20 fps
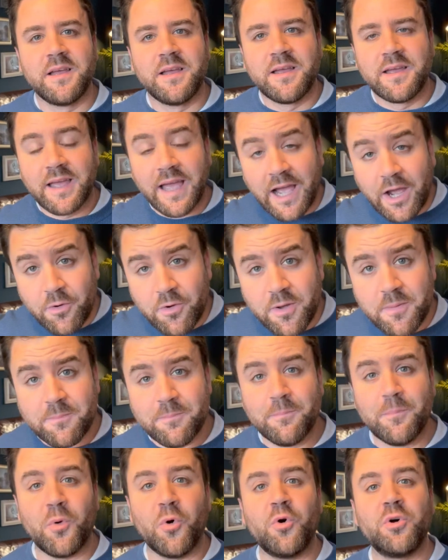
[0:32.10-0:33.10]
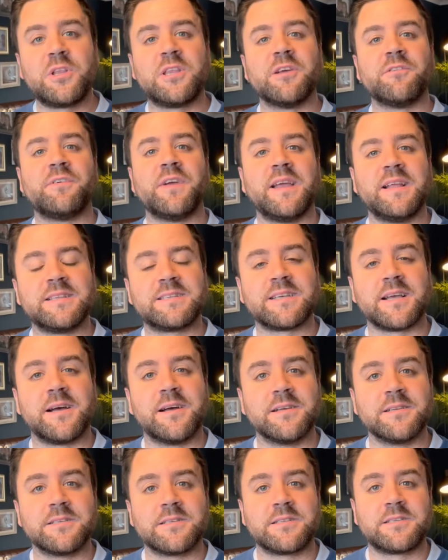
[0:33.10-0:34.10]
how it motivates
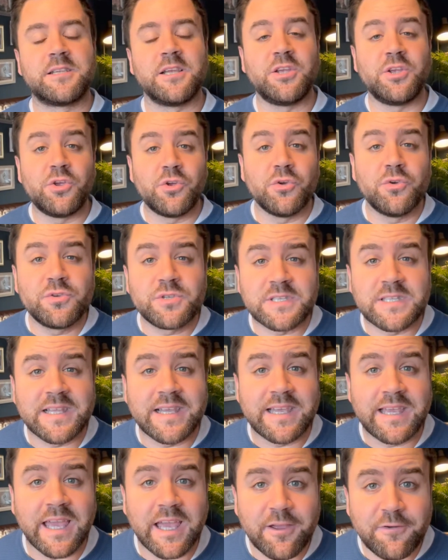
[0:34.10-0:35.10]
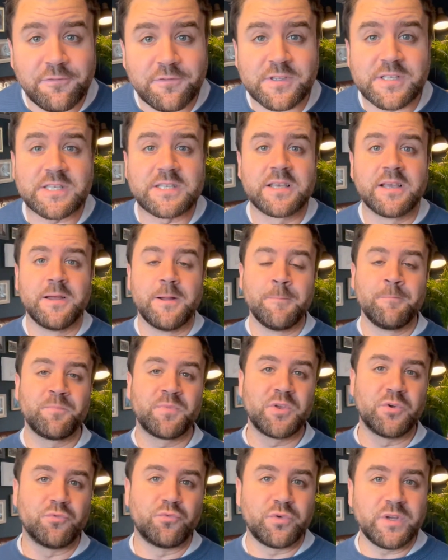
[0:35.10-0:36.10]
us to use the gifts
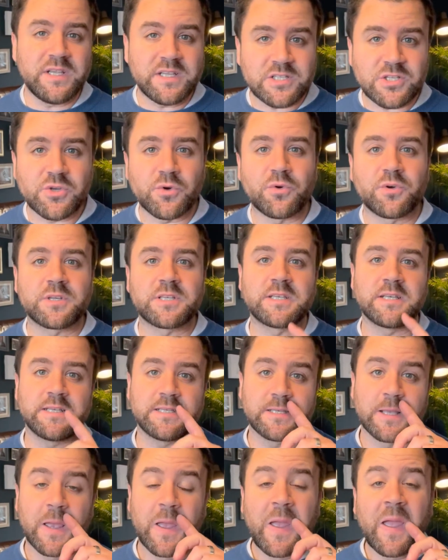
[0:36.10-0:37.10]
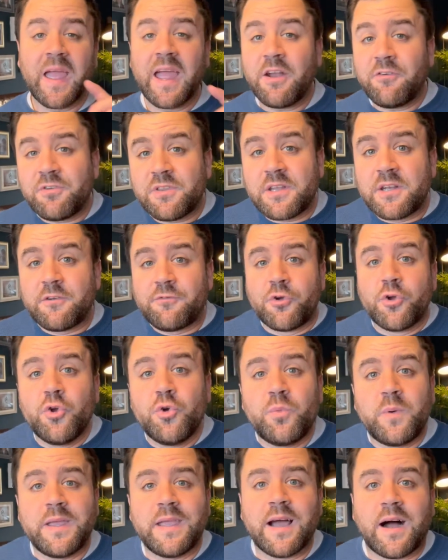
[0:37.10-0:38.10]
the resources, everything of who
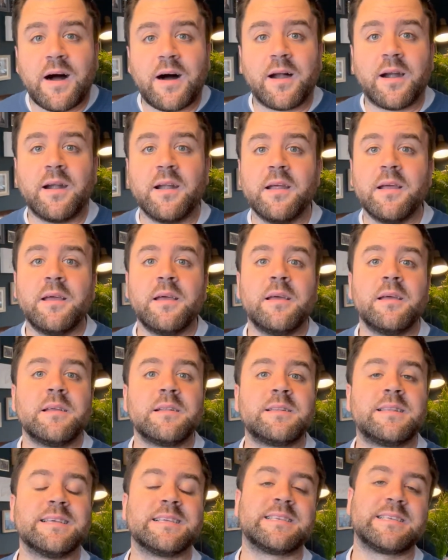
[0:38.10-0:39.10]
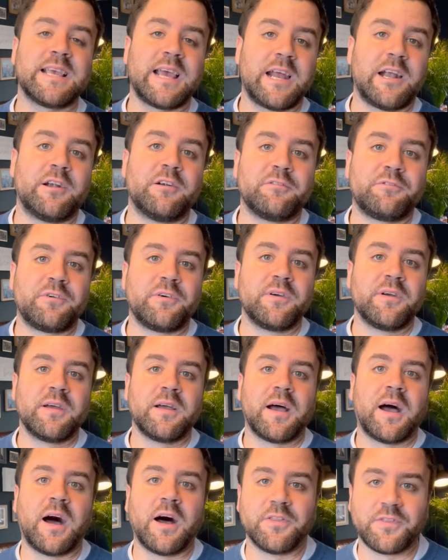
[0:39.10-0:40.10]
we are to serve
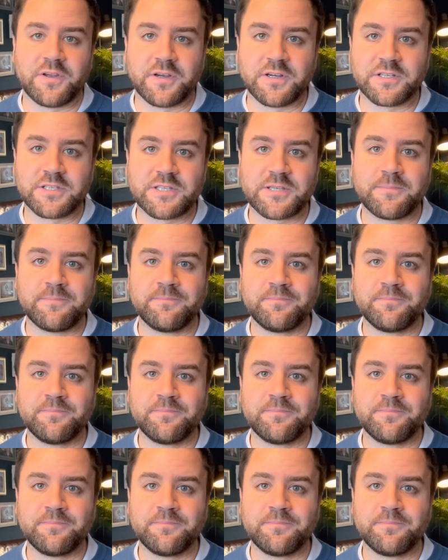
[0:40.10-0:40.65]
others.